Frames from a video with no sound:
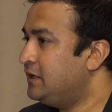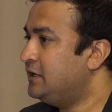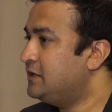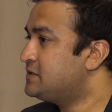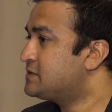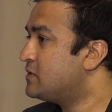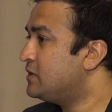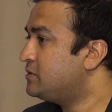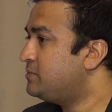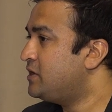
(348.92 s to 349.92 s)
It is
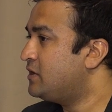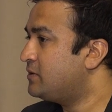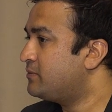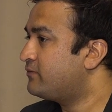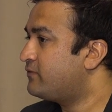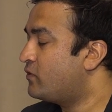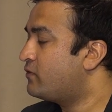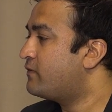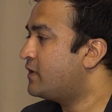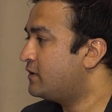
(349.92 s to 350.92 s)
going to be on the
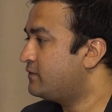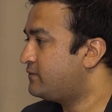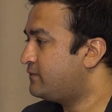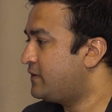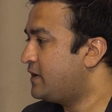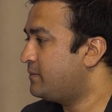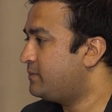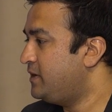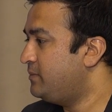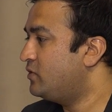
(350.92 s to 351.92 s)
forefront
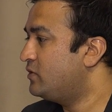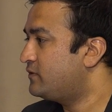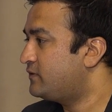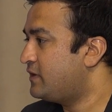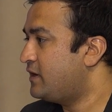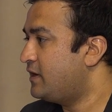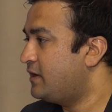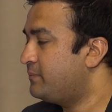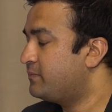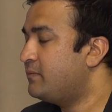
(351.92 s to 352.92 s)
of people's
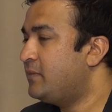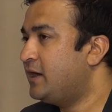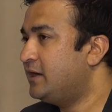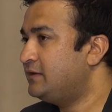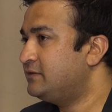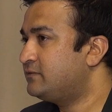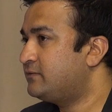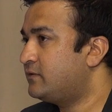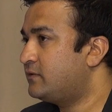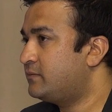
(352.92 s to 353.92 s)
minds
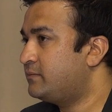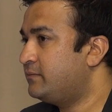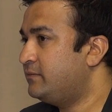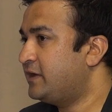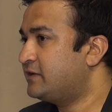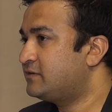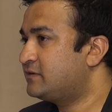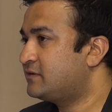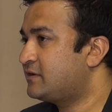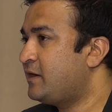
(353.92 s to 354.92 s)
for
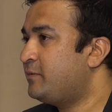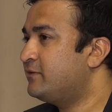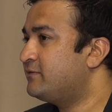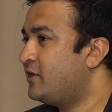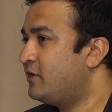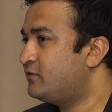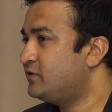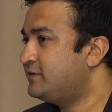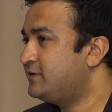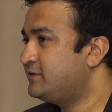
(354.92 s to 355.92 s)
next couple of
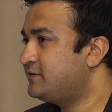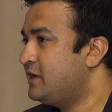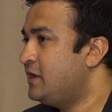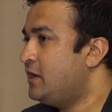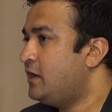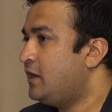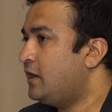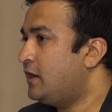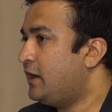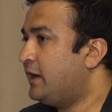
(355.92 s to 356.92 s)
conferences
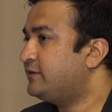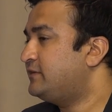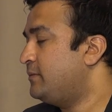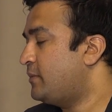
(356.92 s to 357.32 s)
as they